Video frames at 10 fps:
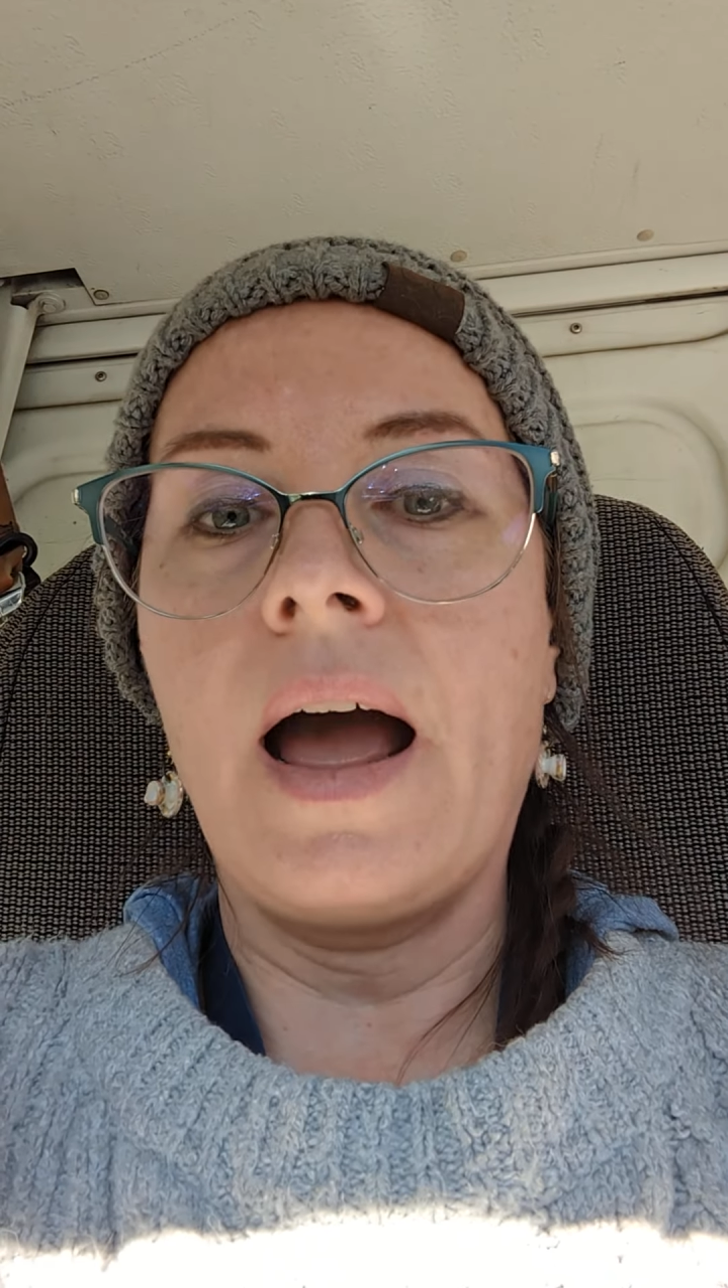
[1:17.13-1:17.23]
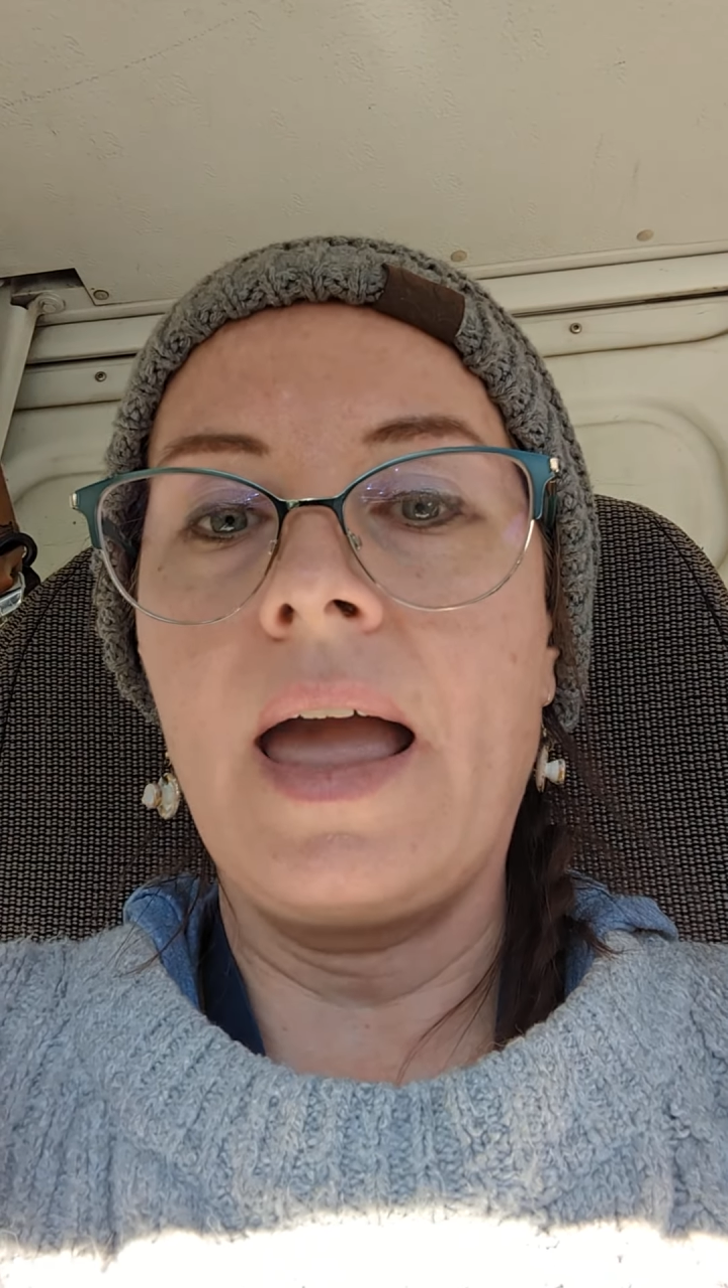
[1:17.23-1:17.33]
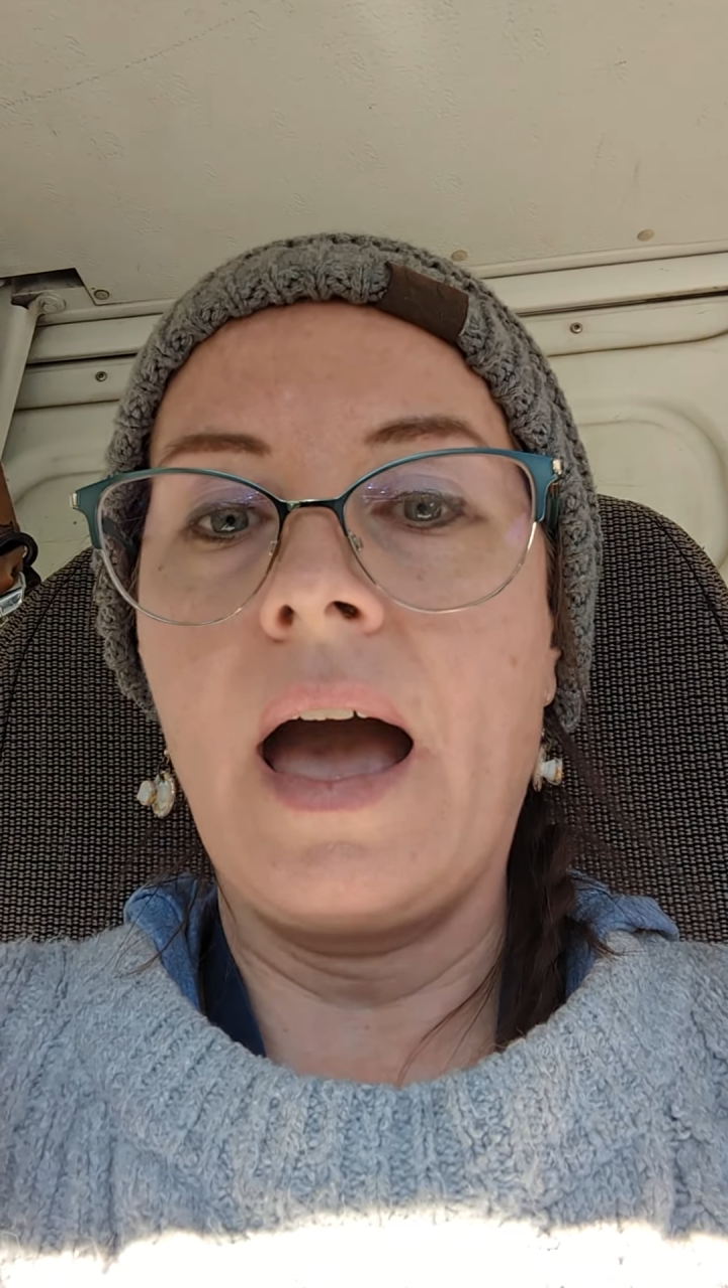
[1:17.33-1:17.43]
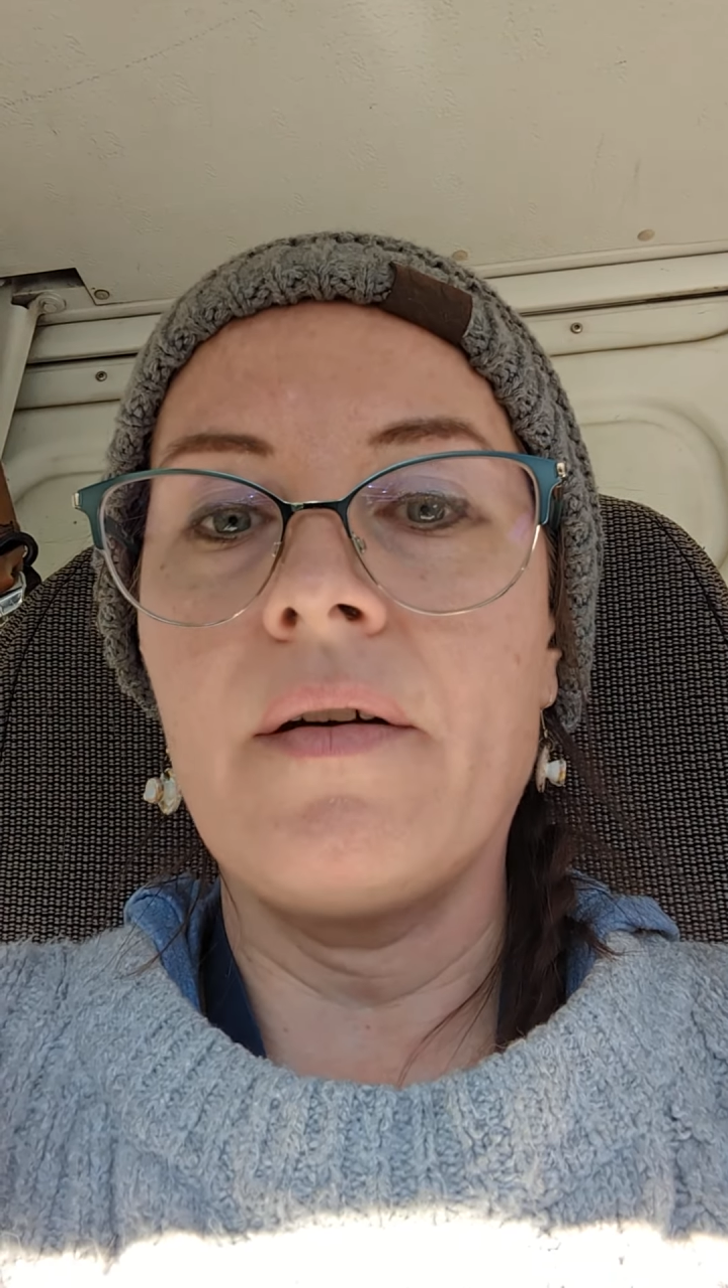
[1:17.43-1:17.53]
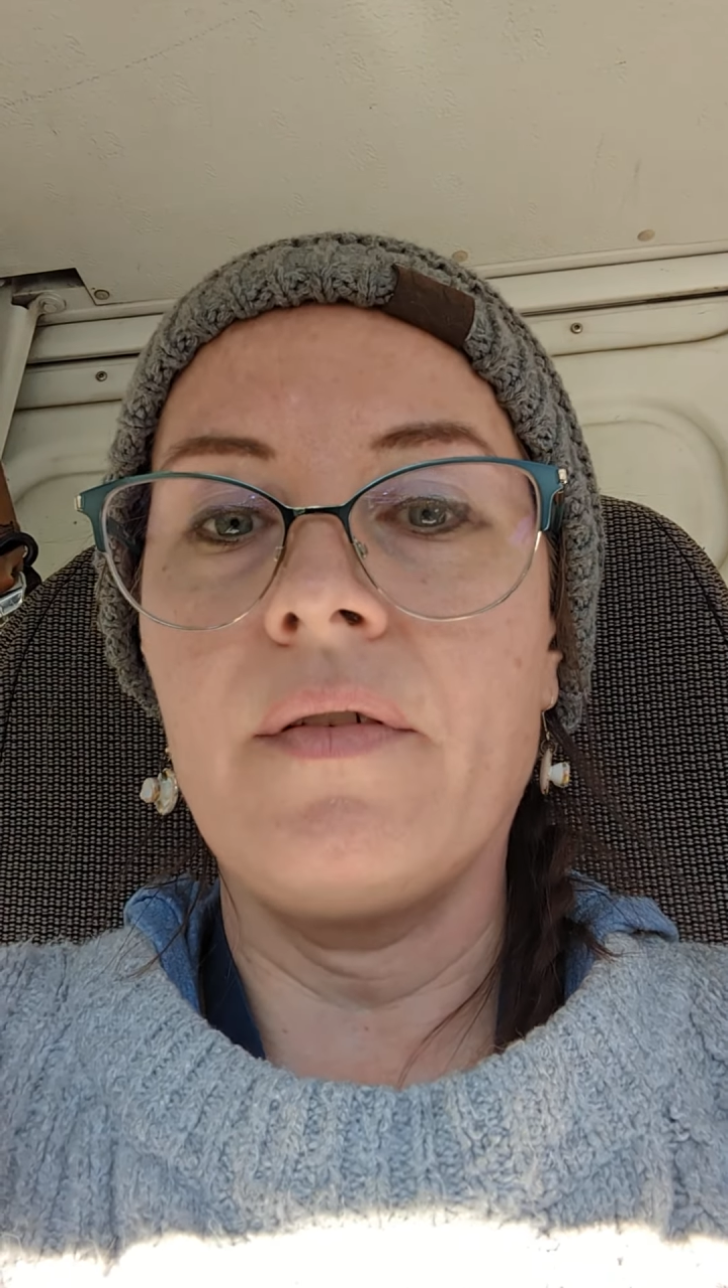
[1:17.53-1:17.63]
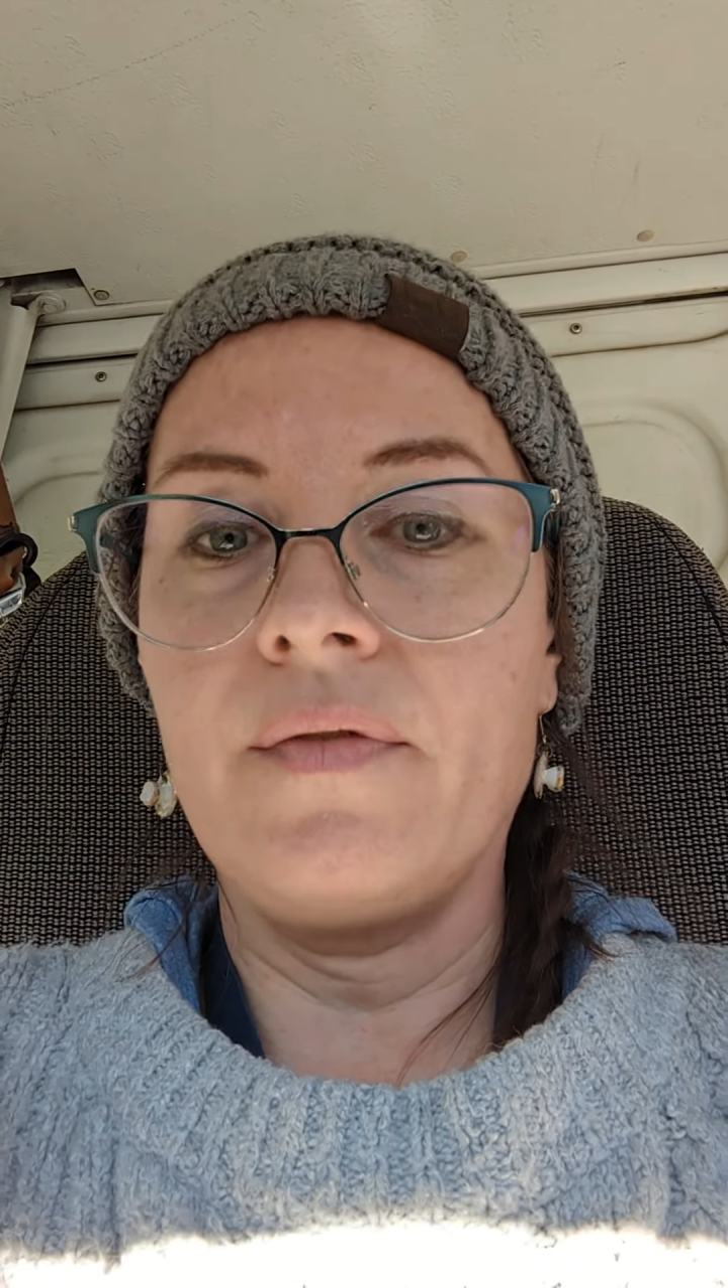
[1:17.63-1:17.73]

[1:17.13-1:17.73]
I have a